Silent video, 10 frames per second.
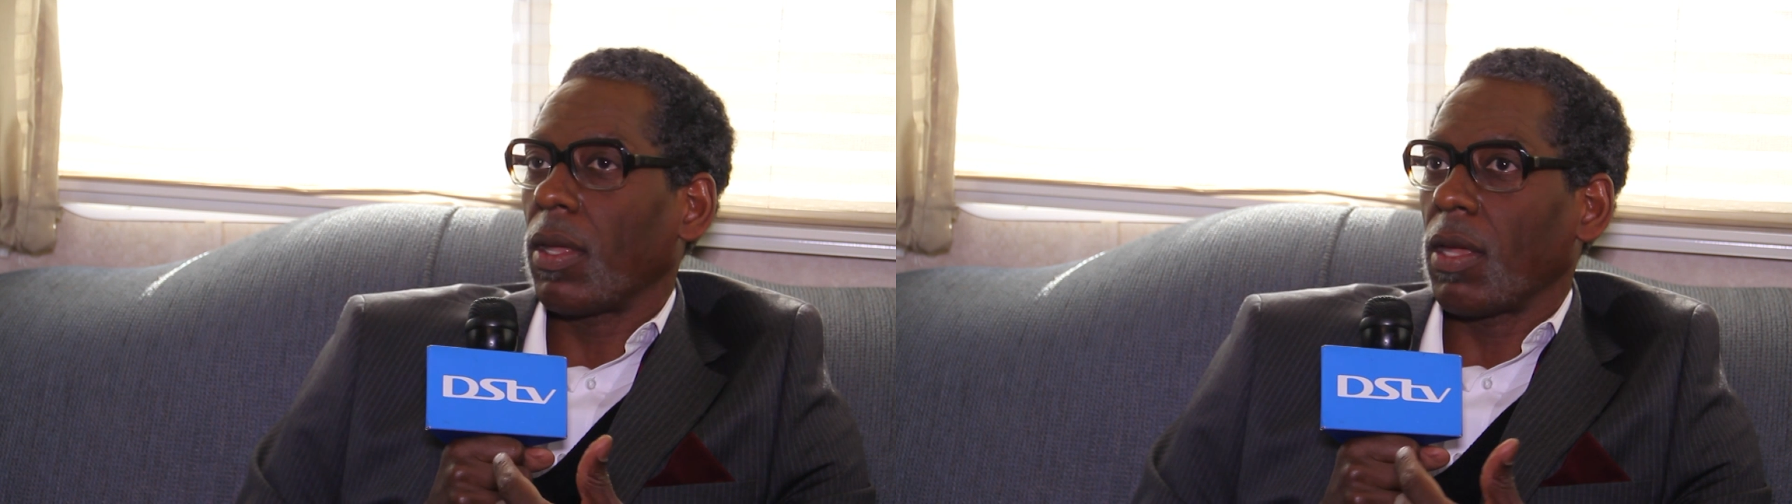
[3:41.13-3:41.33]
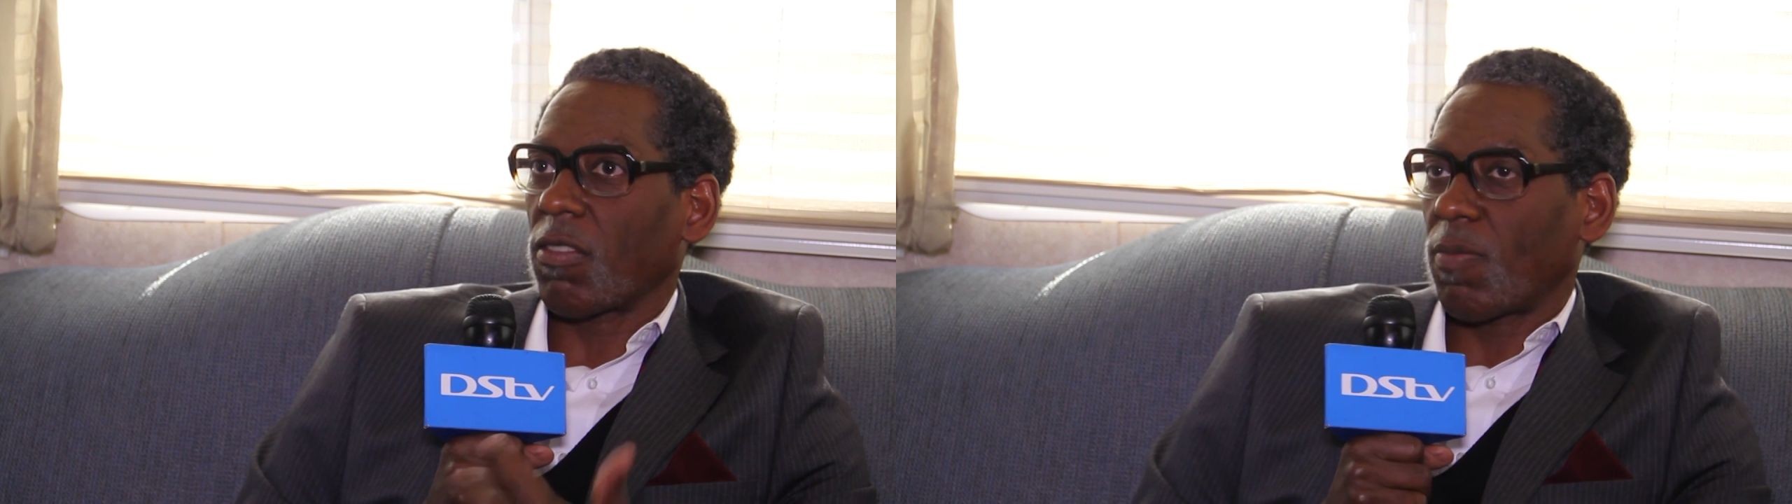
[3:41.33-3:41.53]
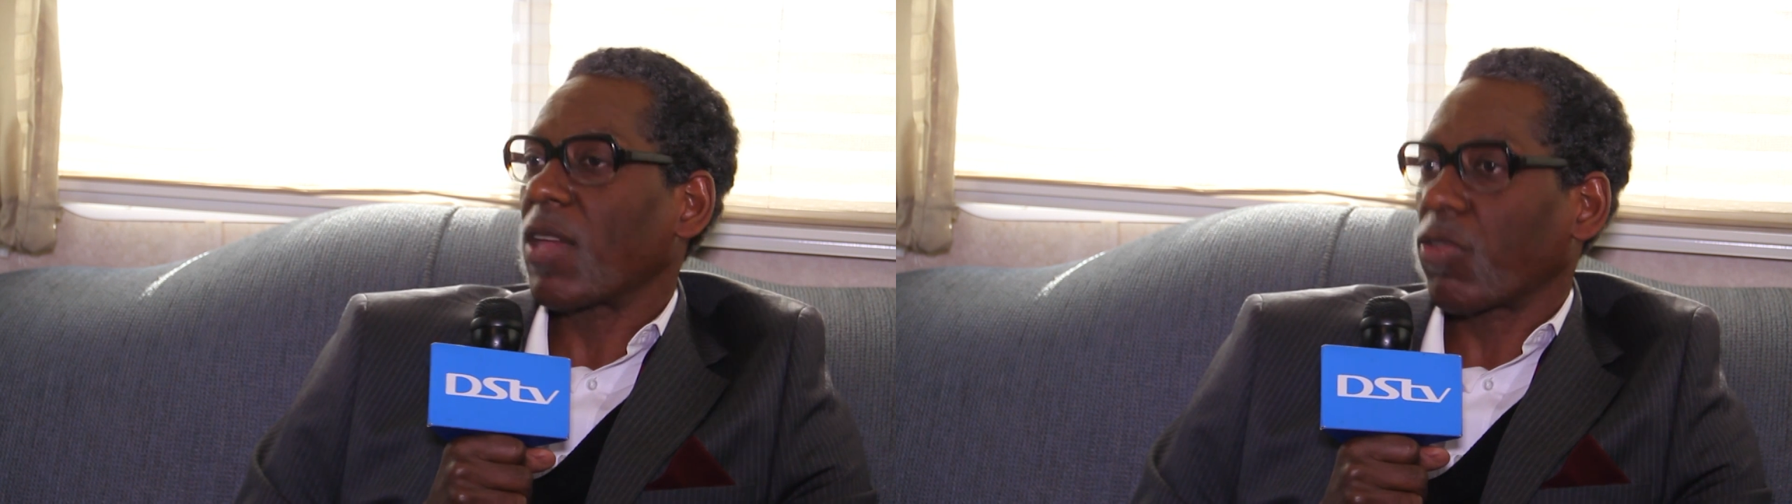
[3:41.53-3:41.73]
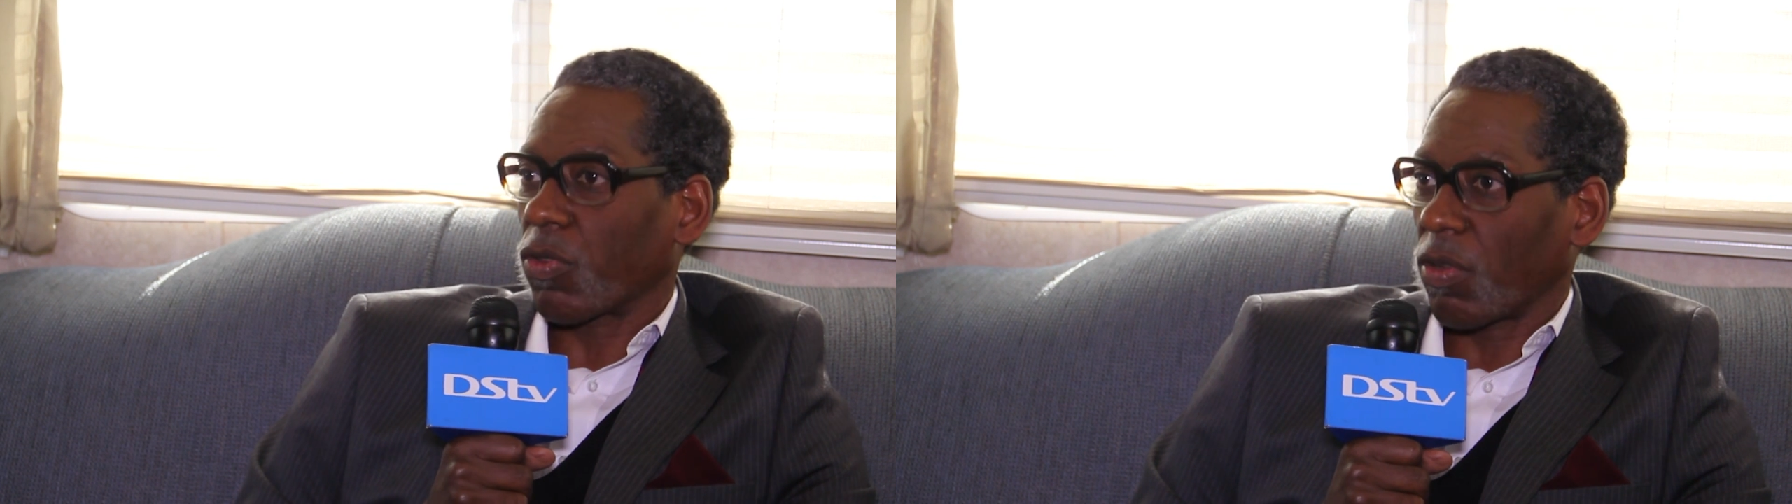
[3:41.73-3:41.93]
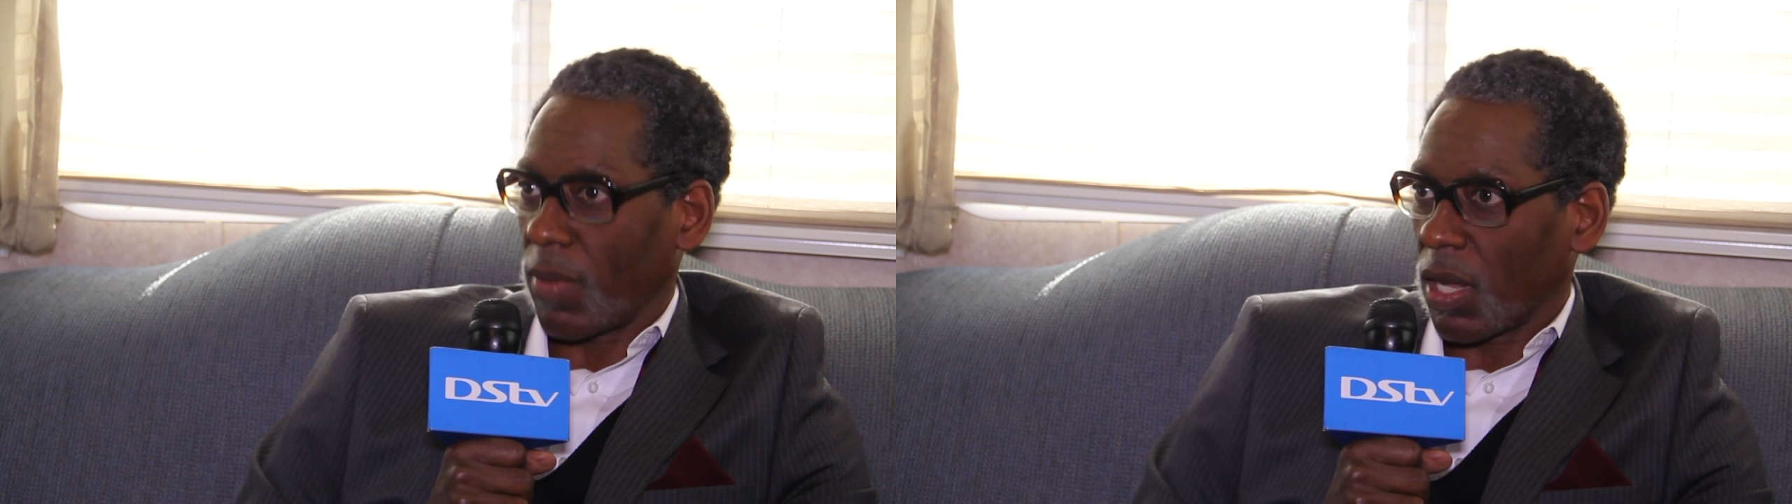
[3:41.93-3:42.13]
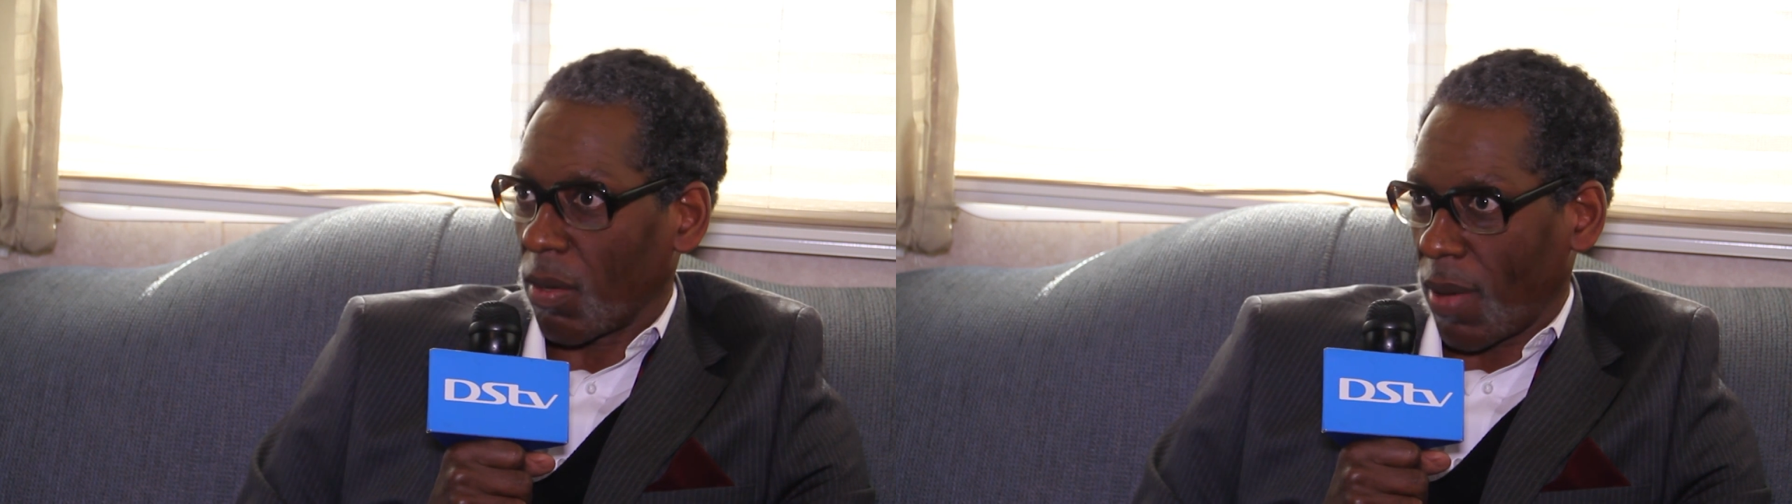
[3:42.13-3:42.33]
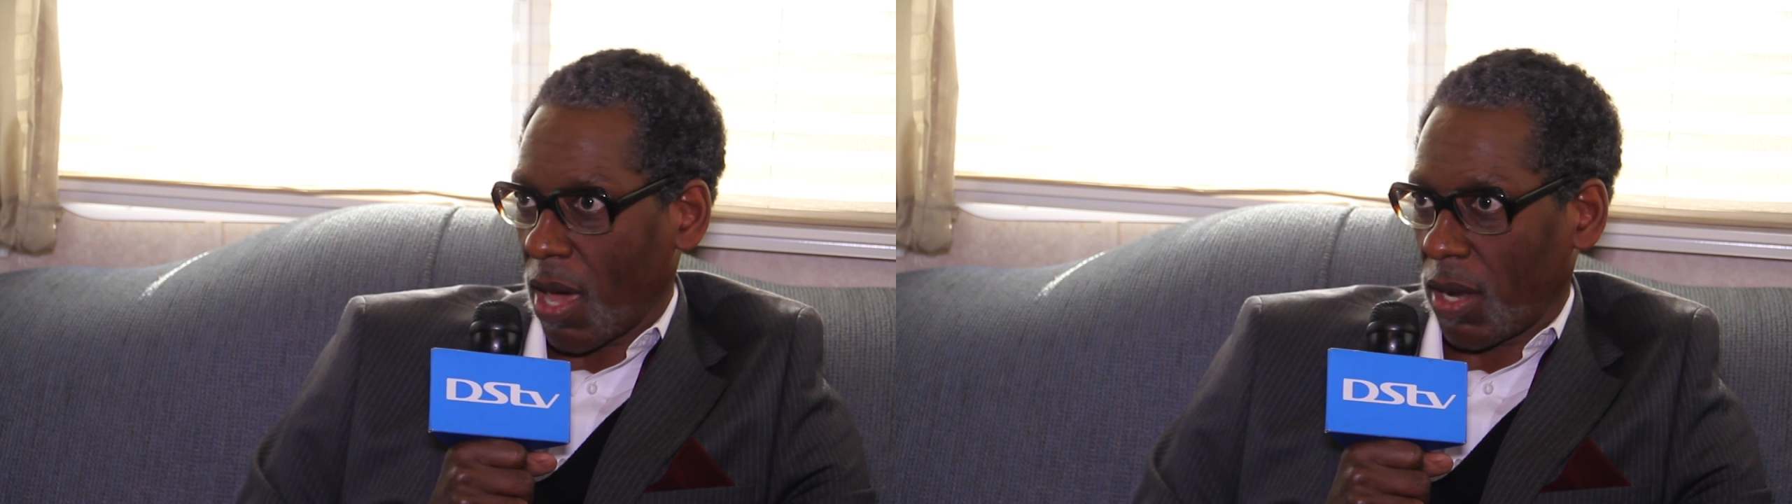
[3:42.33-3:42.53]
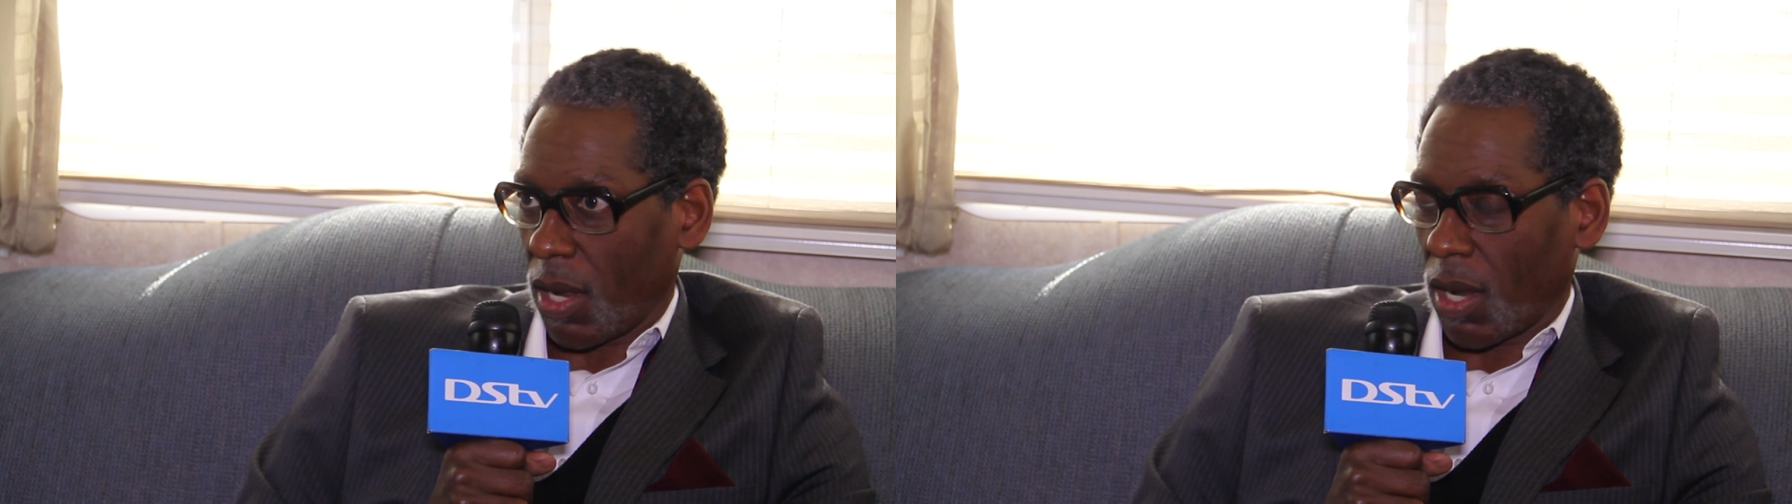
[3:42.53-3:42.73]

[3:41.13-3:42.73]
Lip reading: is special to me about it